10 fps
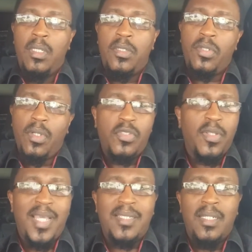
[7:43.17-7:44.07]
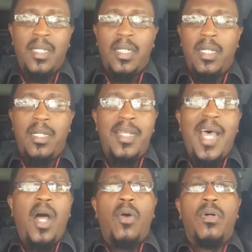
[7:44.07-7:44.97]
So that
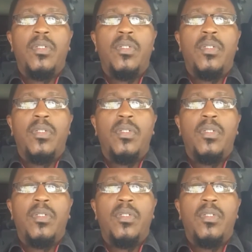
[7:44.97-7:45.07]
now,